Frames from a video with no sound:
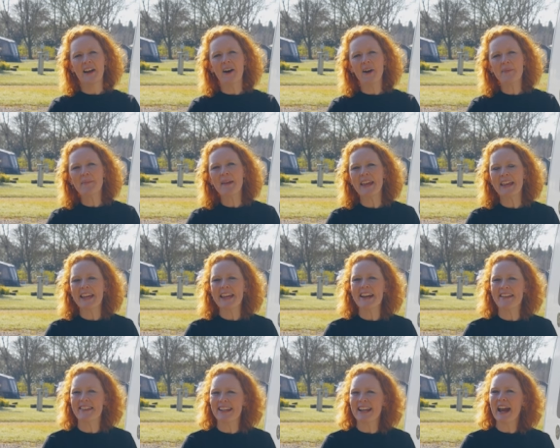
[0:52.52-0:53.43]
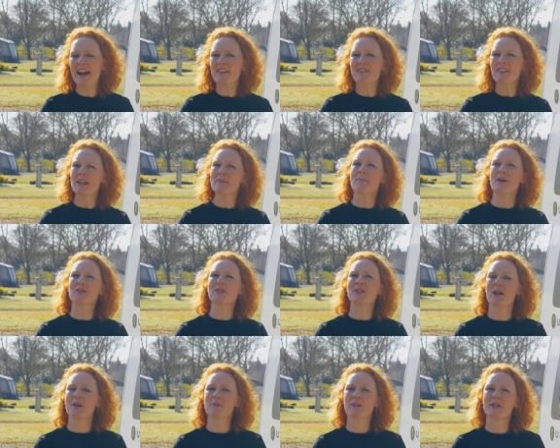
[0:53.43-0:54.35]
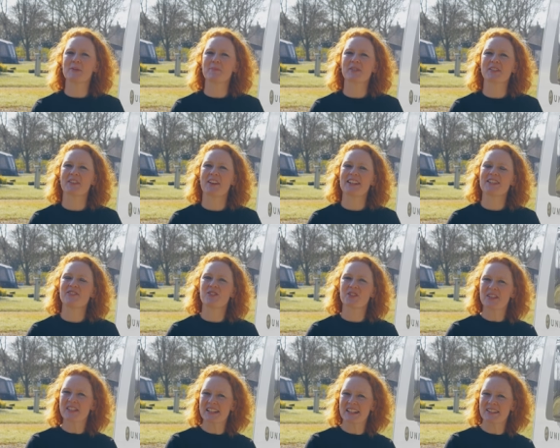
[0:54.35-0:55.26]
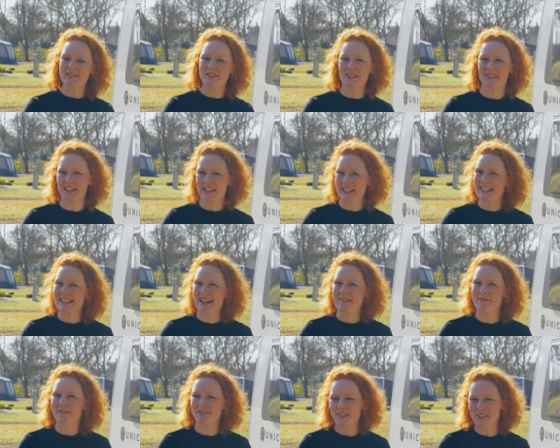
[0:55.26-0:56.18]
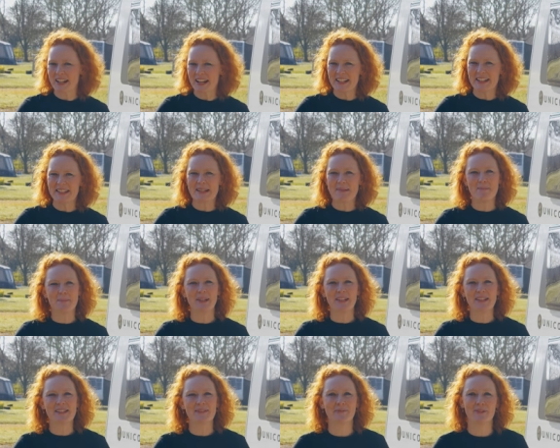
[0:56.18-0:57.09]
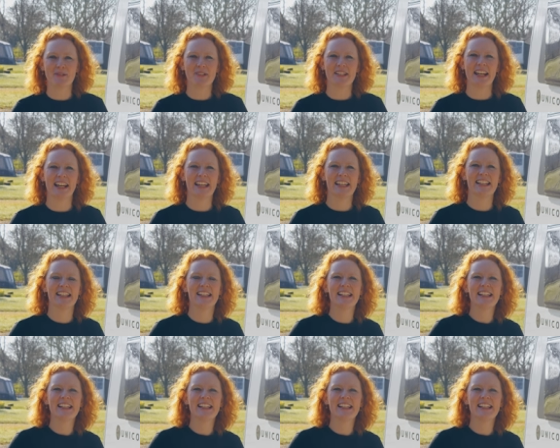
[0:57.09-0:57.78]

I'm here at the Caravan and Motorhome Club site just outside Stamford and it's a beautiful day.